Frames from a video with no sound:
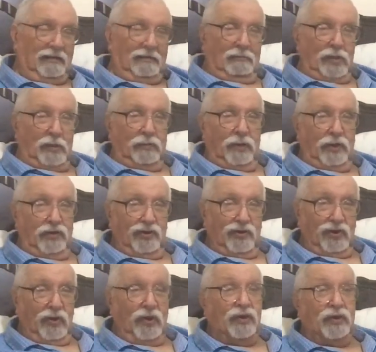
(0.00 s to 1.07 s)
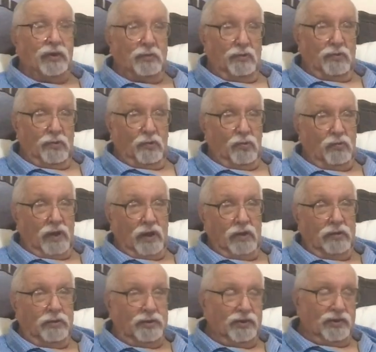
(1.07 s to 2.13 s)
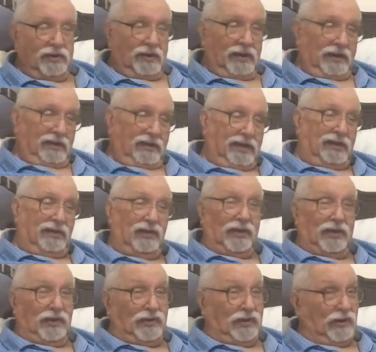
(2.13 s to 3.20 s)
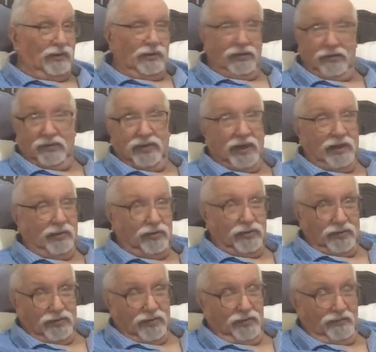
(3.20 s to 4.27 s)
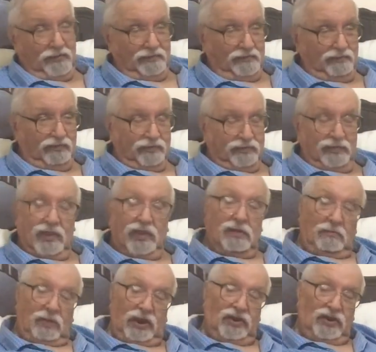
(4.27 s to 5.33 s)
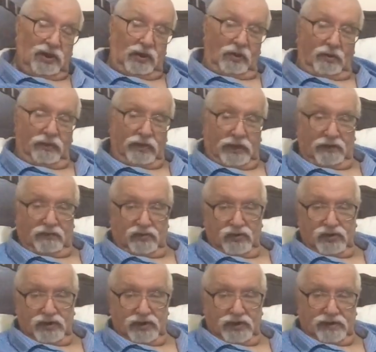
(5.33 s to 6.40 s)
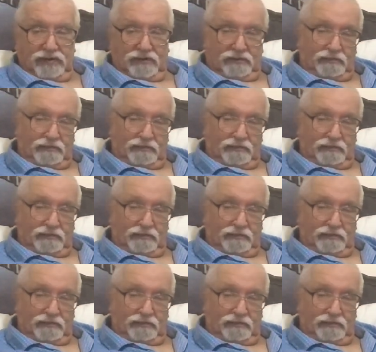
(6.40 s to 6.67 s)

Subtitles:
the pursers I knew were all rogues, and they didn't do that at all. But let's get off that for a second.